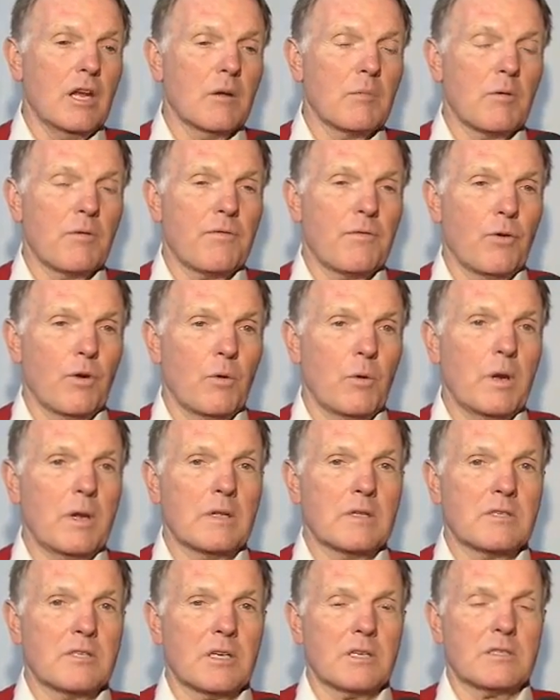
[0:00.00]
the year before, we
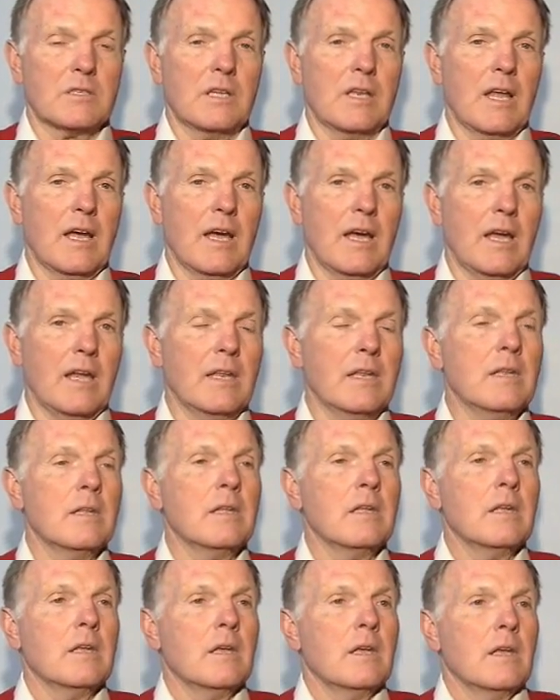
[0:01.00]
in '69,
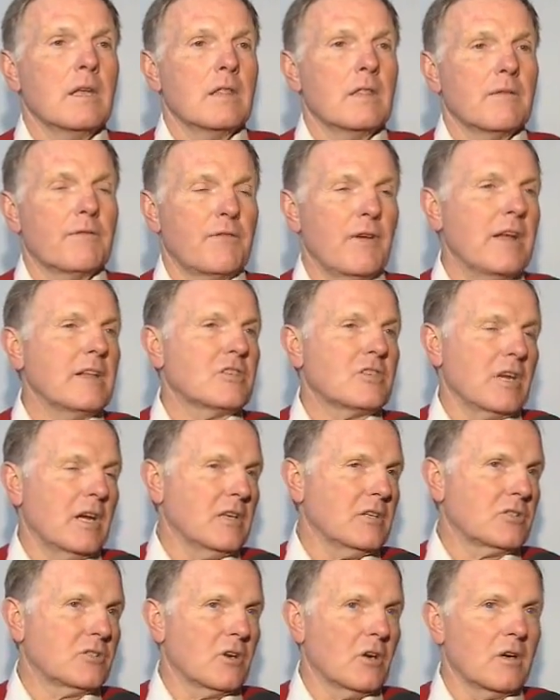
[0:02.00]
the
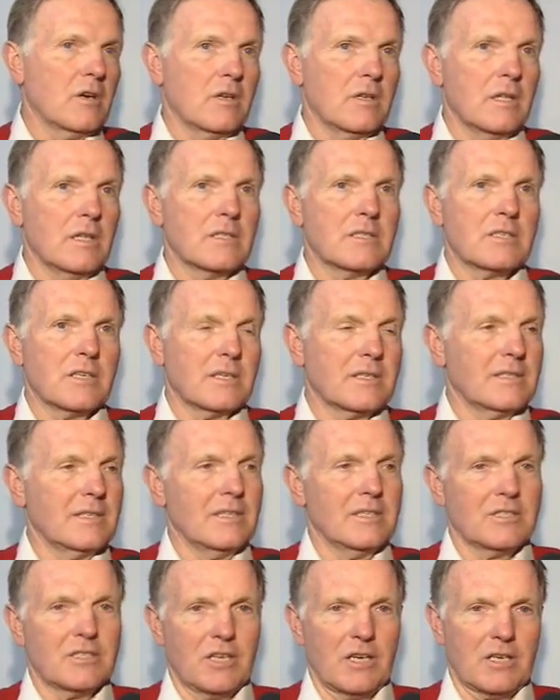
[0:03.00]
franchise started in
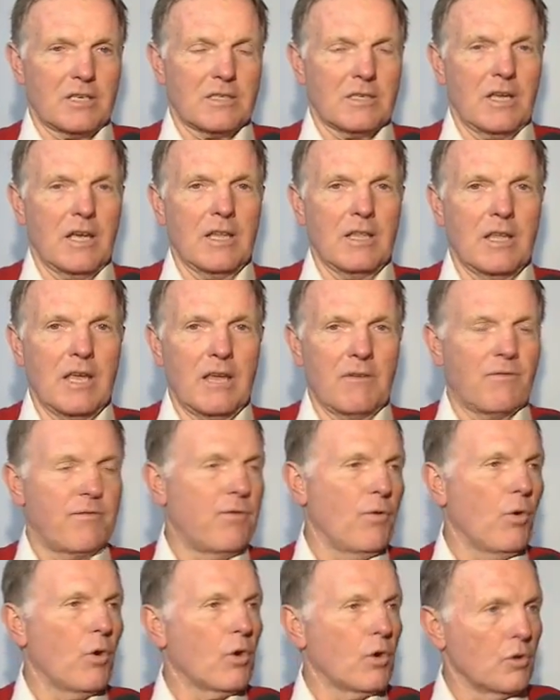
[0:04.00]
'66 and had
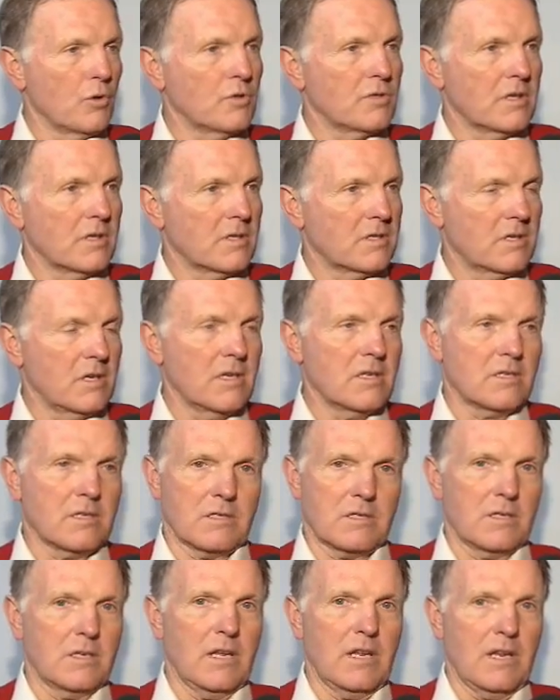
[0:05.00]
4 losing
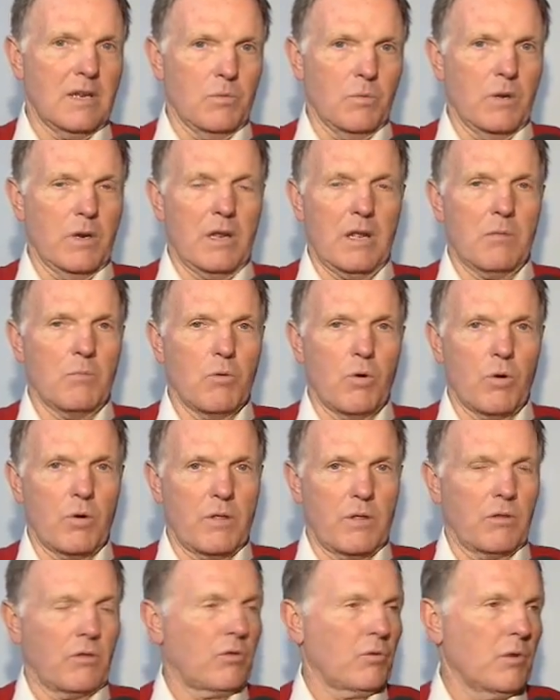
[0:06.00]
seasons, and they didn't win any more
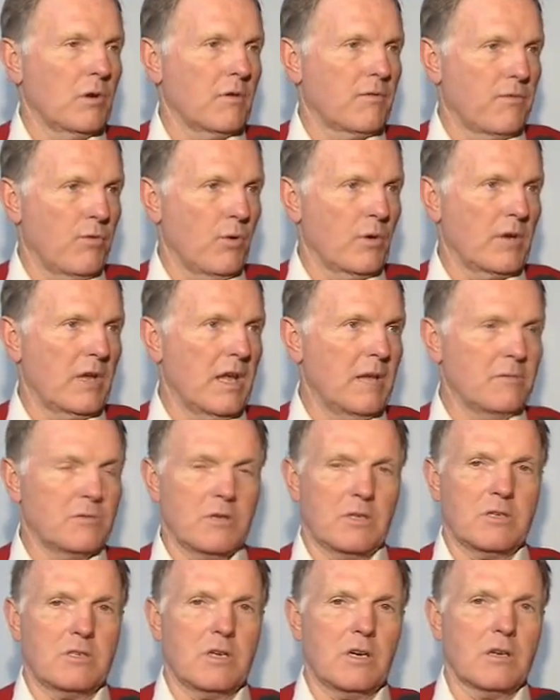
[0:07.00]
than 3 or 4
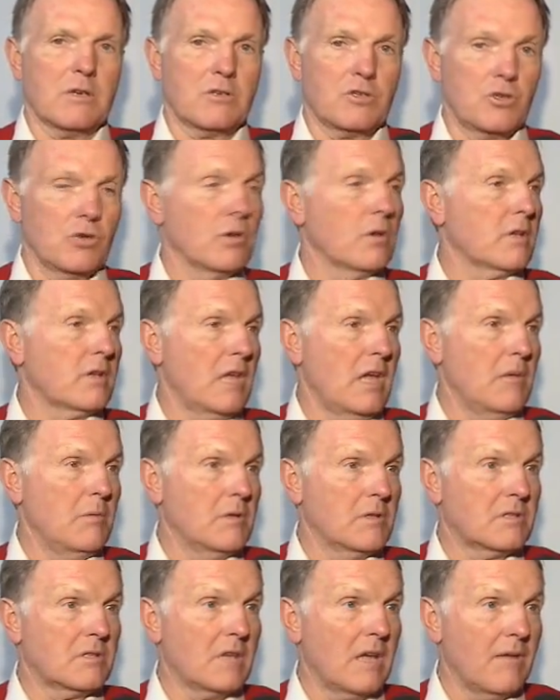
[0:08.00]
games each year. Shula came
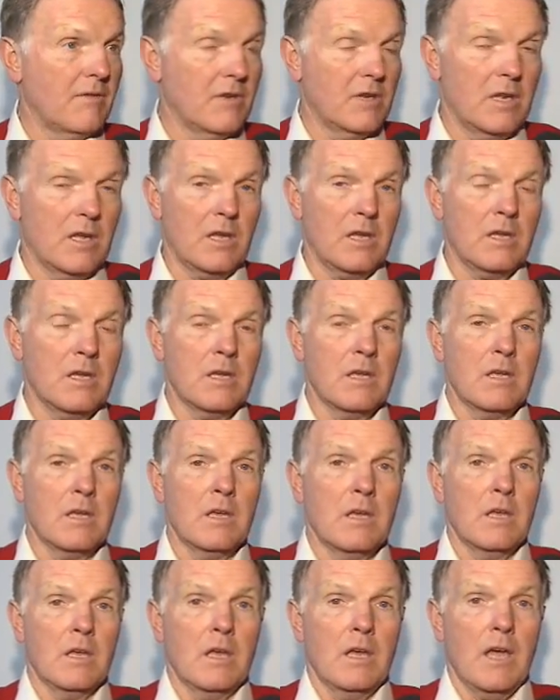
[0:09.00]
in '70,
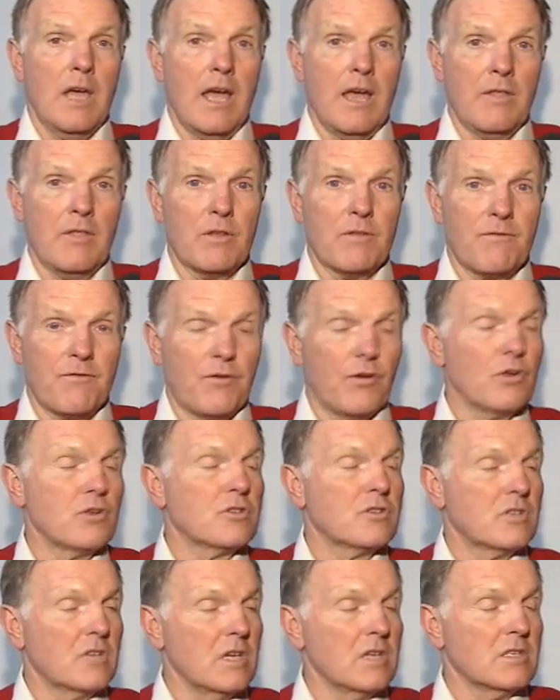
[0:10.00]
and the
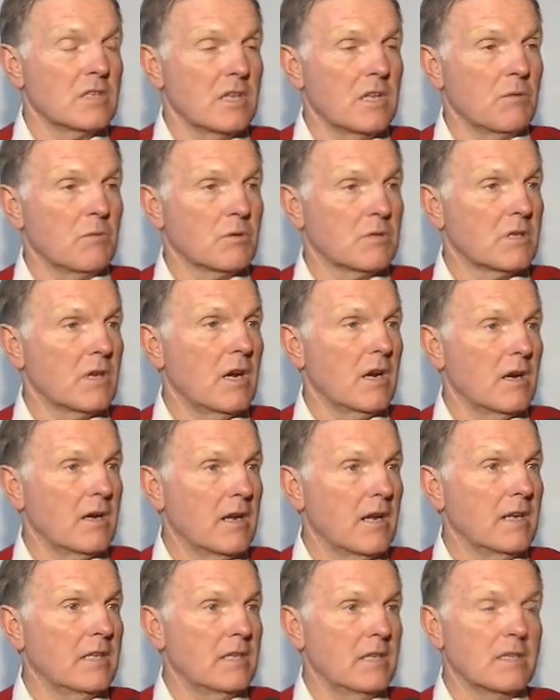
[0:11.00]
first season he was there
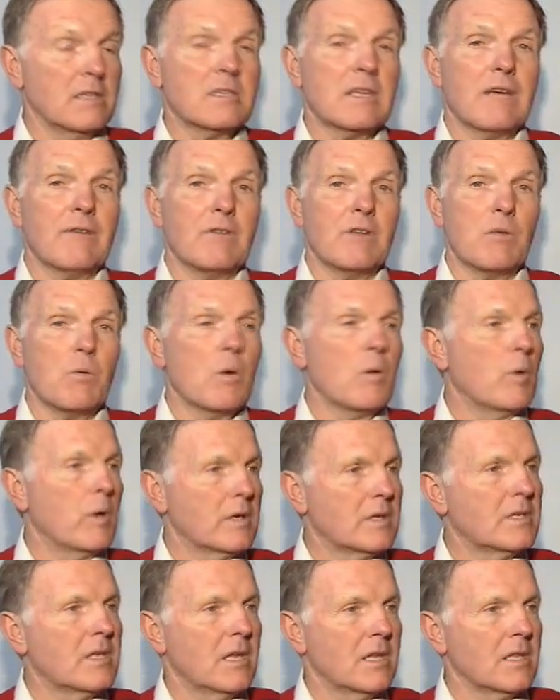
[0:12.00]
in 1970, we
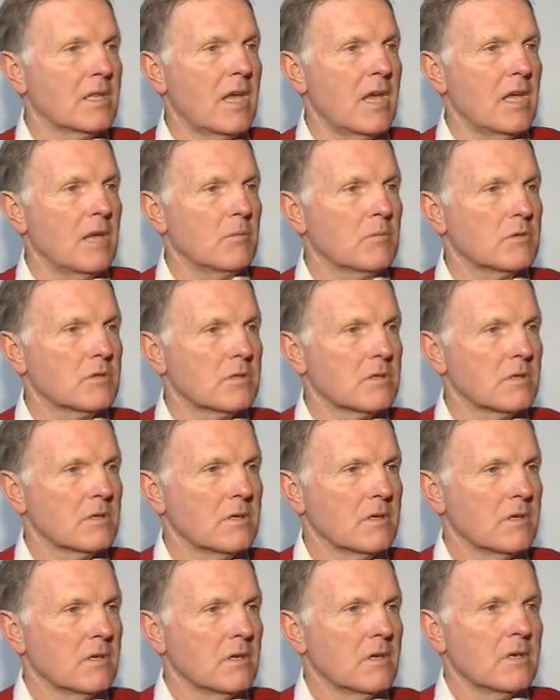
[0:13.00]
won 10 games.
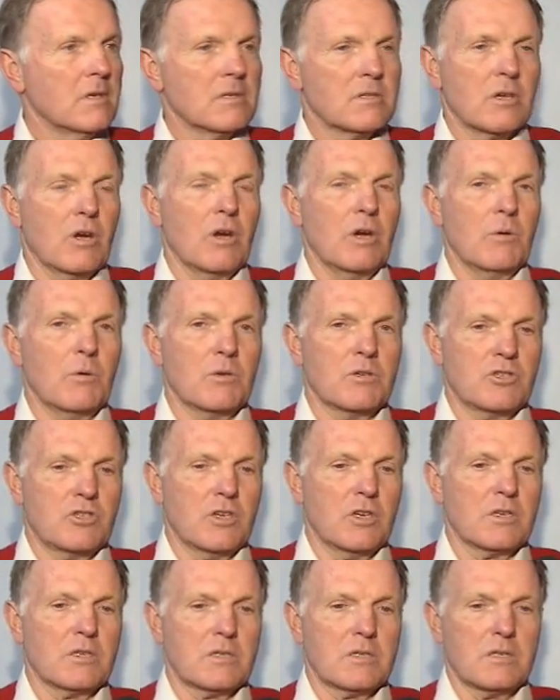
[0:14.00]
So it was
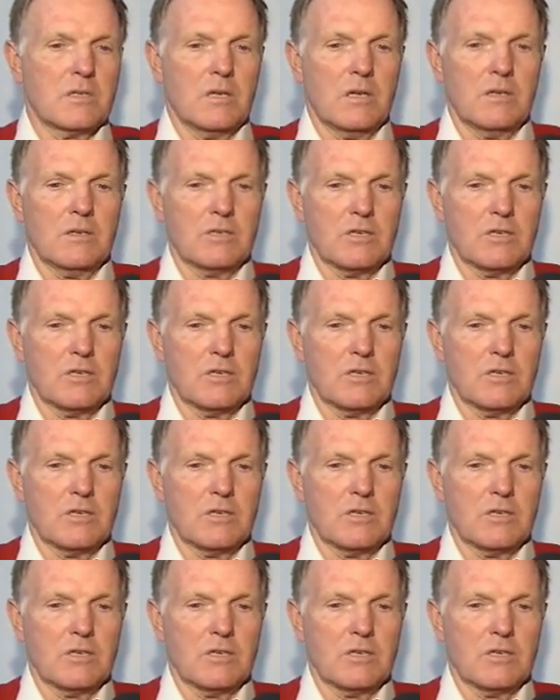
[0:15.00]
just